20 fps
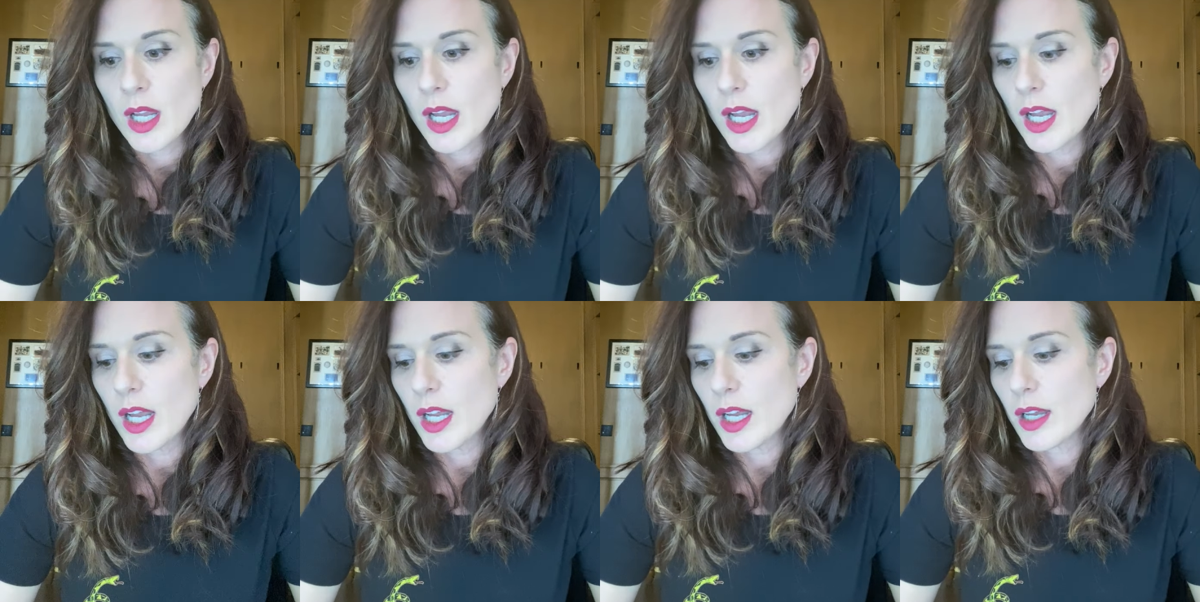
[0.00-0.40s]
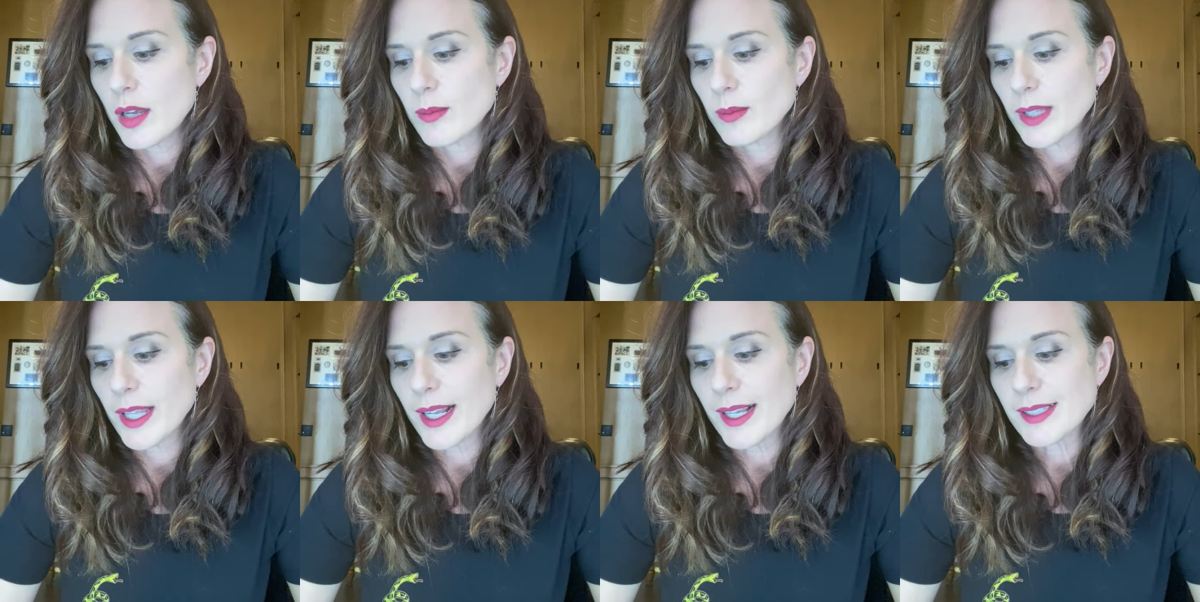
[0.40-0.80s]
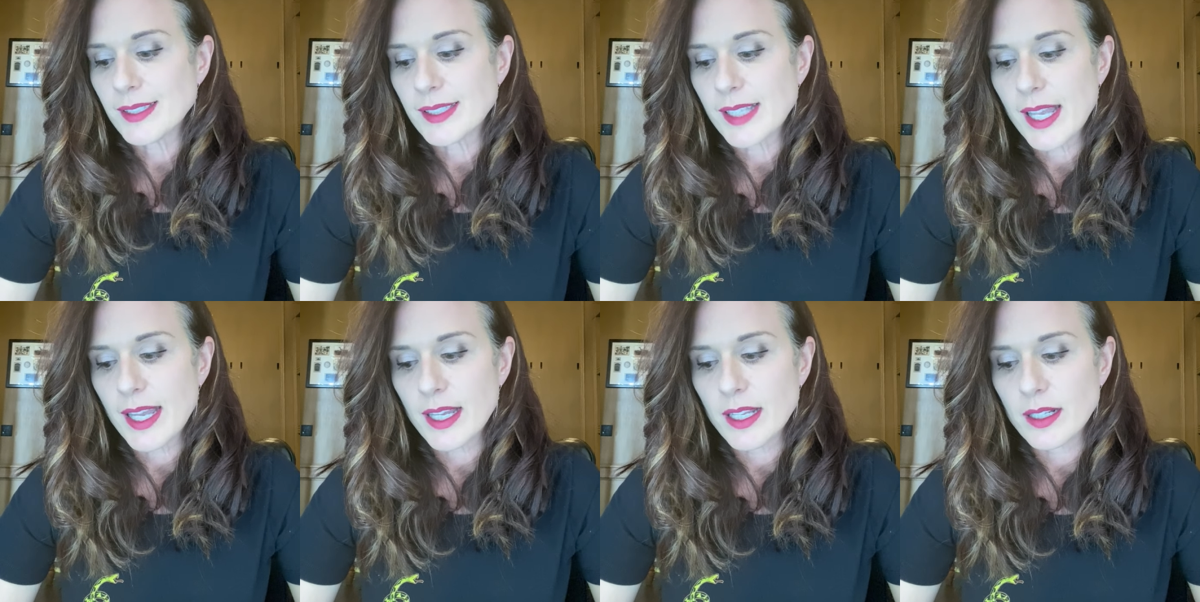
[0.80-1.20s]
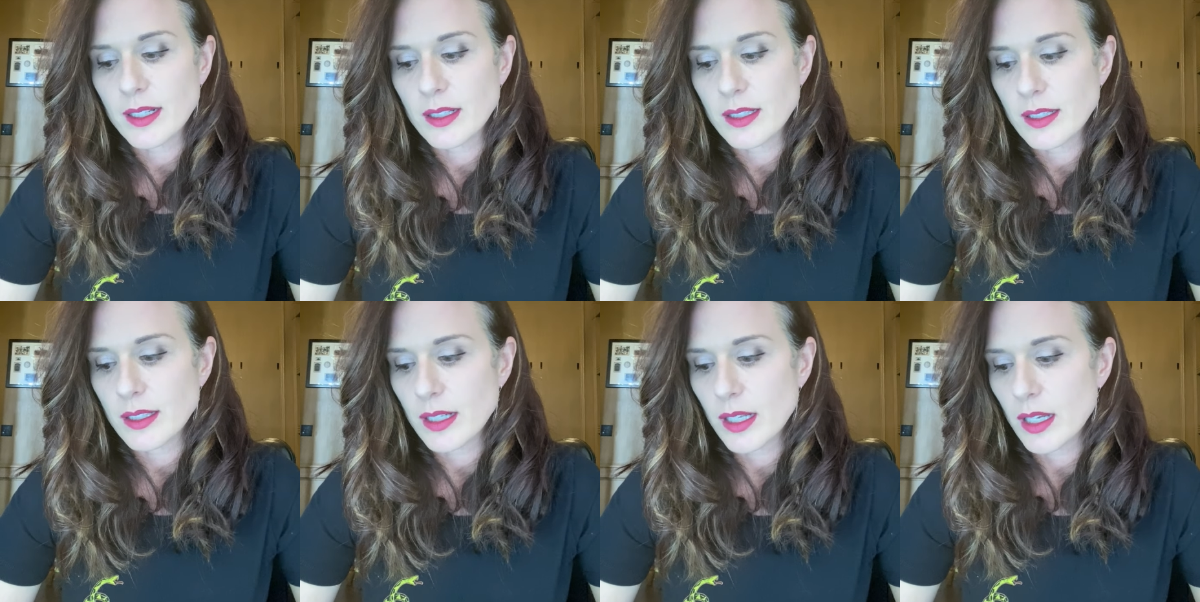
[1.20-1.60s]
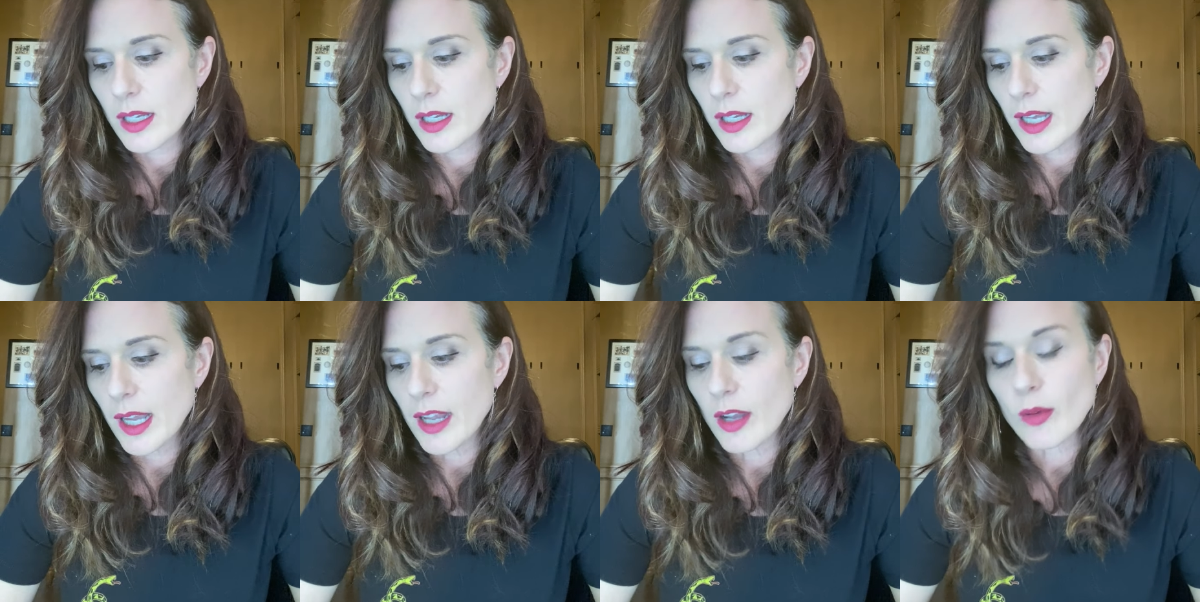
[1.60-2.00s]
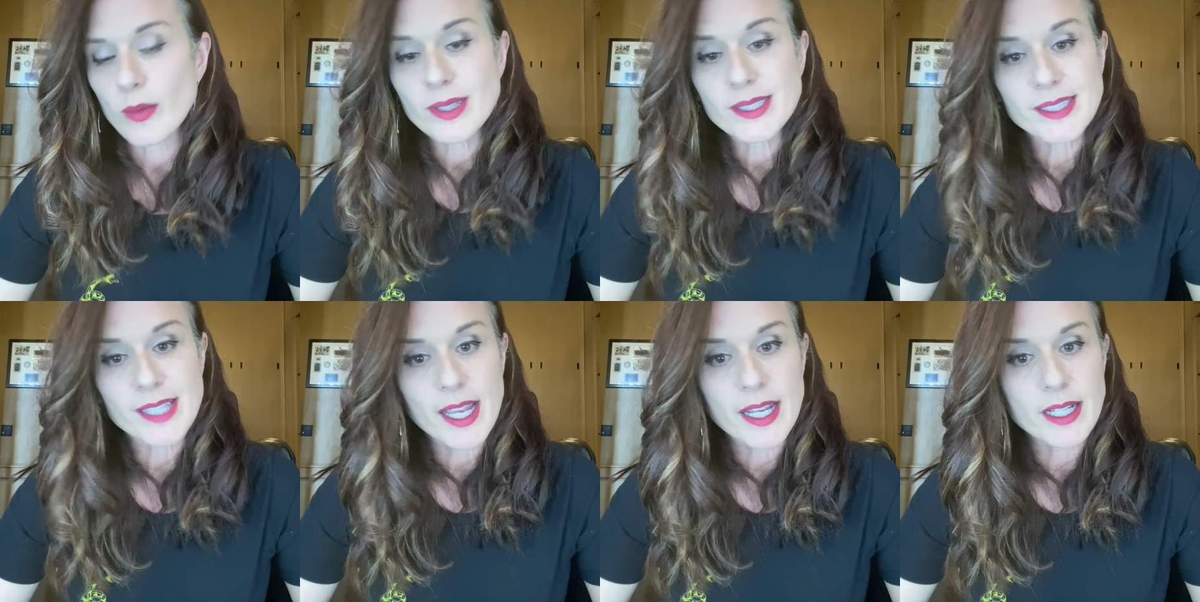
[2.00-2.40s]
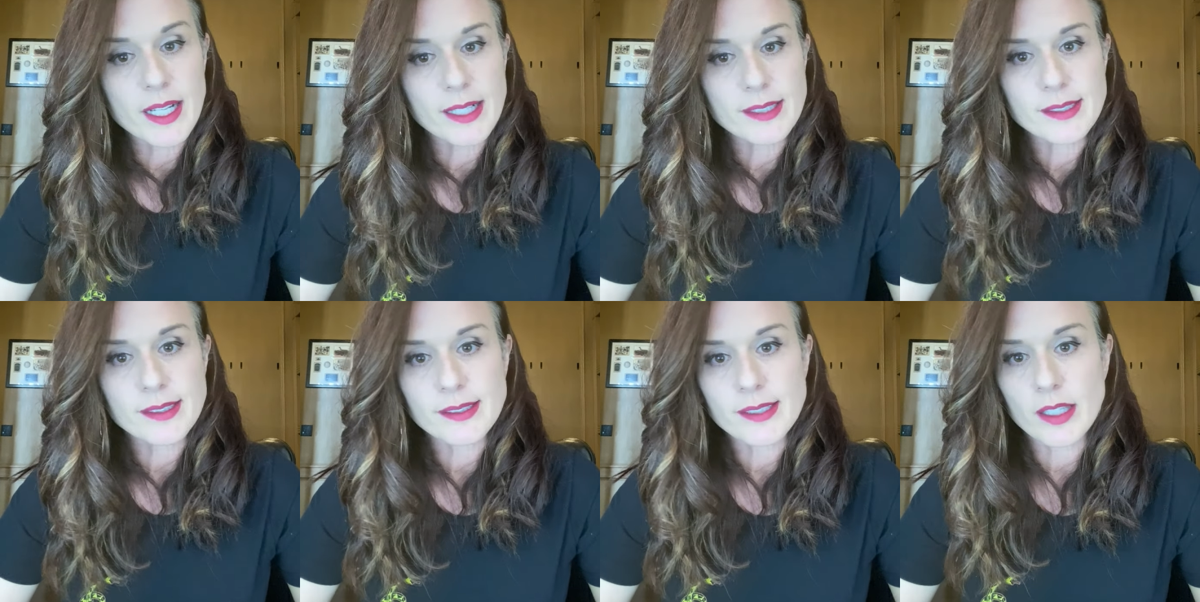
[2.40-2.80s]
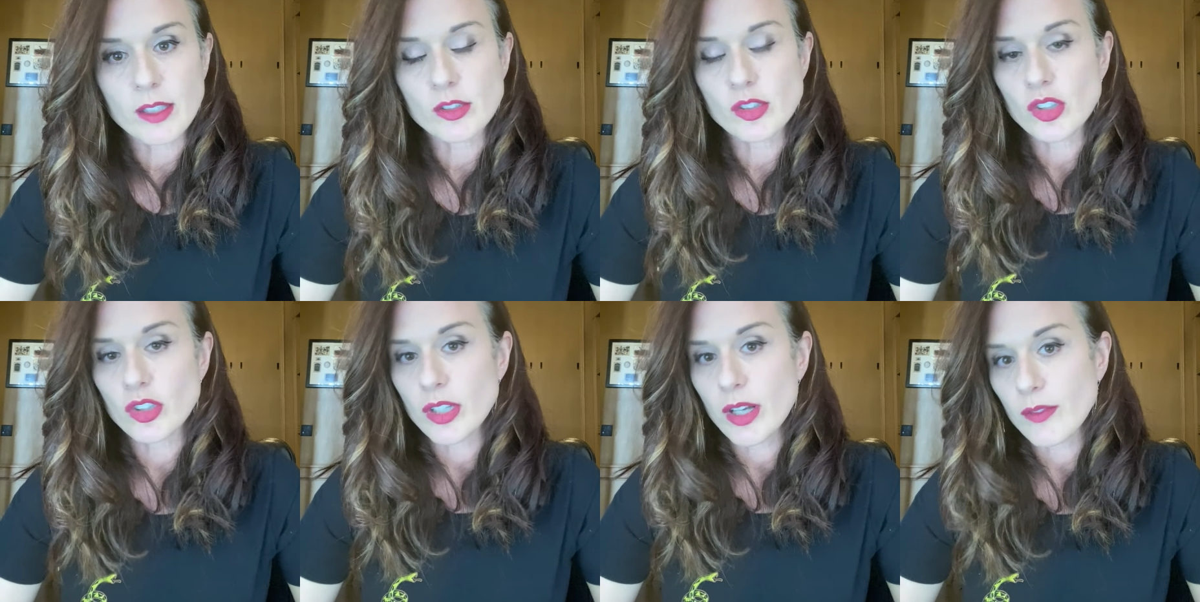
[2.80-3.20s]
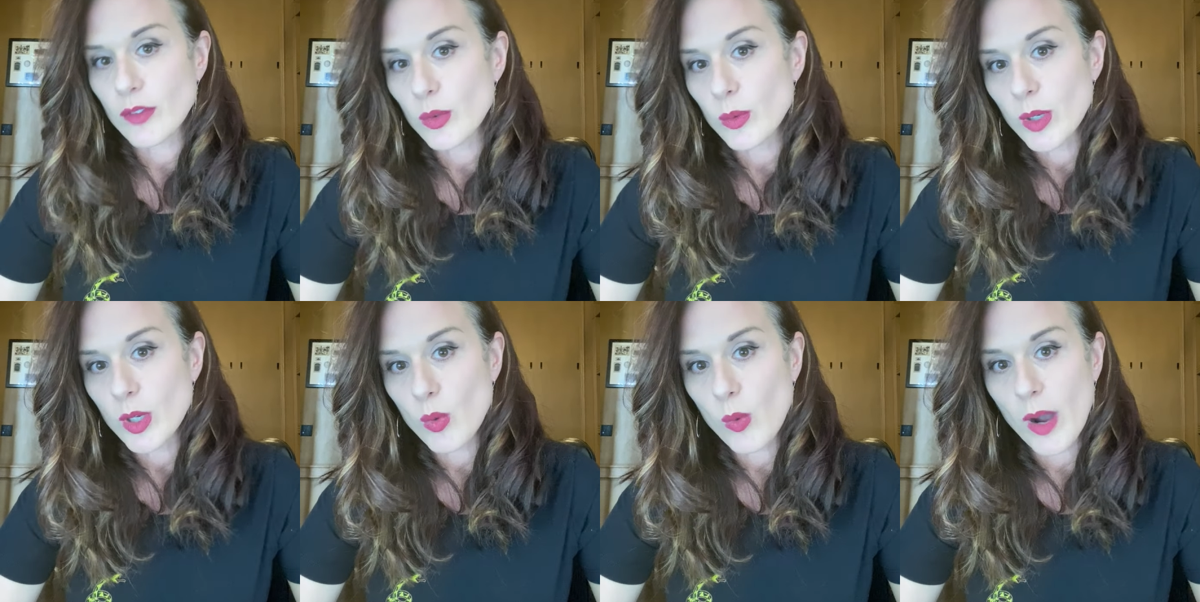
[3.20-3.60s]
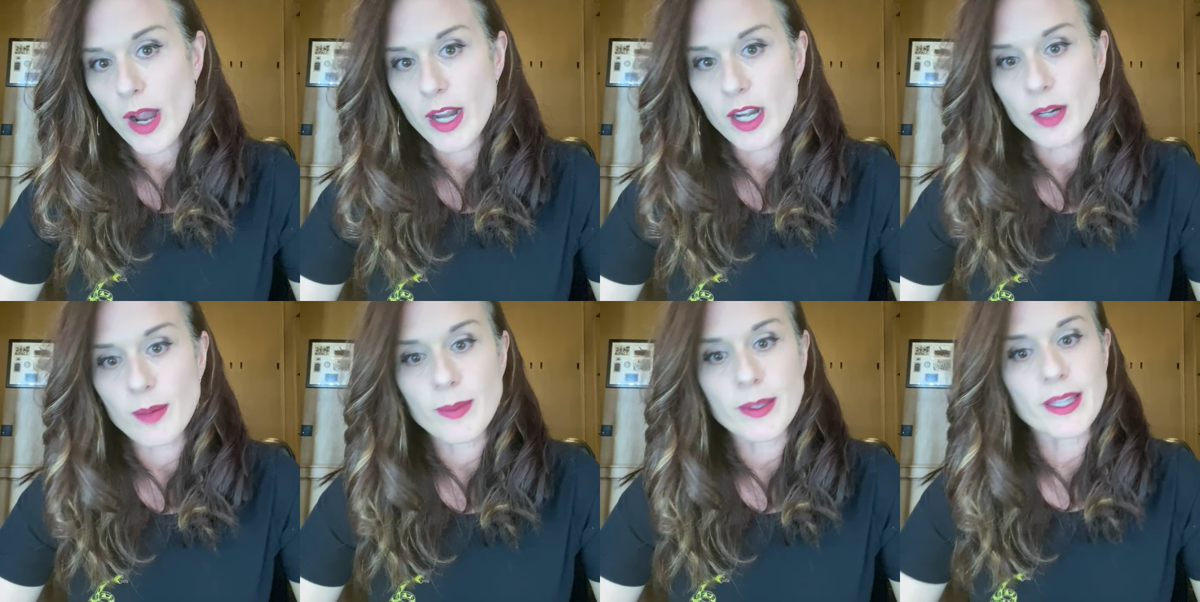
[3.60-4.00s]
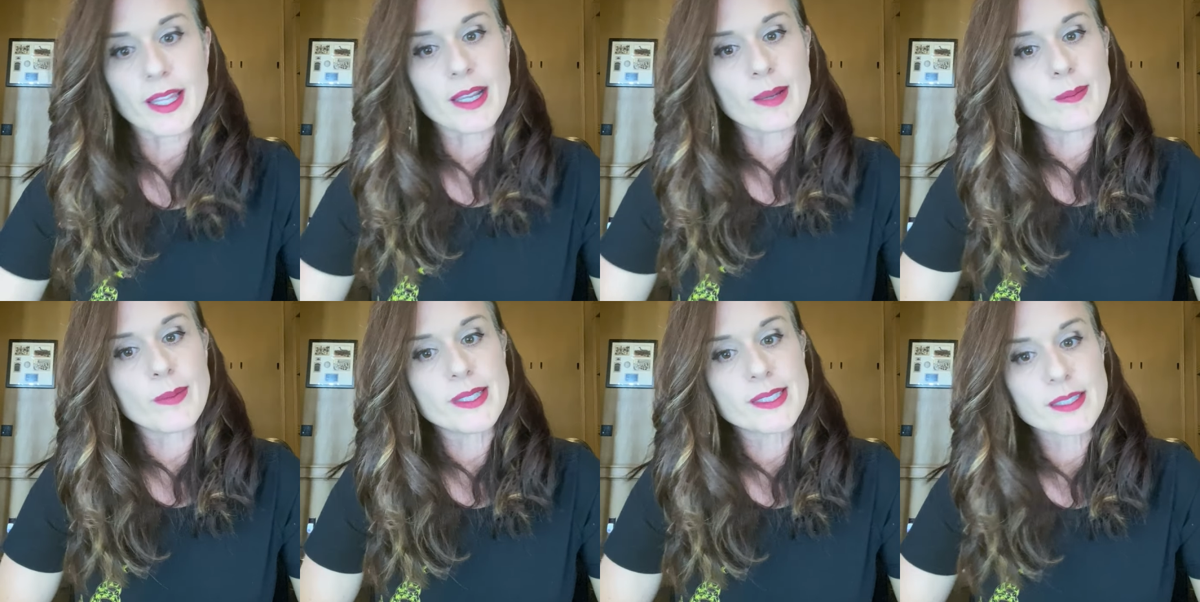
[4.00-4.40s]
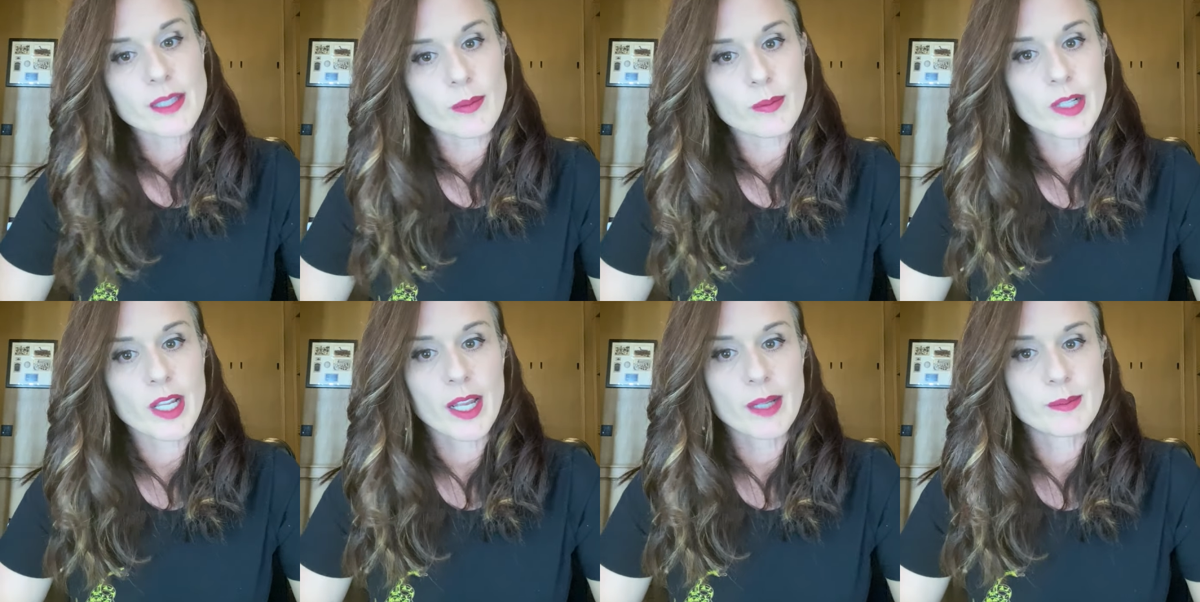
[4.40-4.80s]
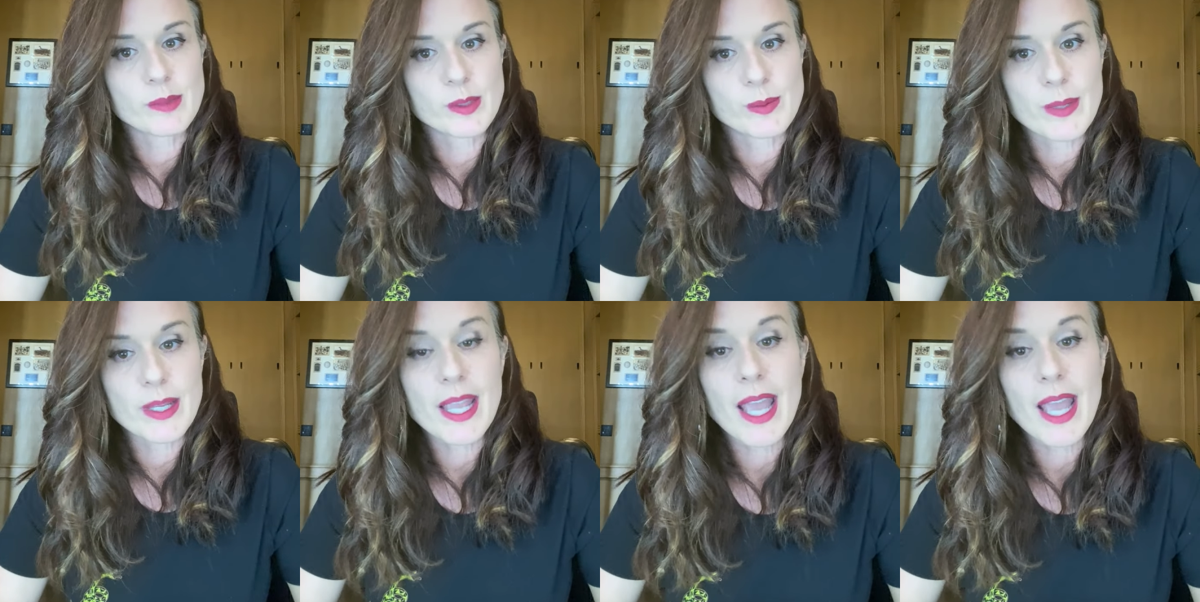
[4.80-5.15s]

Like I said, I always say Nexus letters are never required, but they can be sometimes be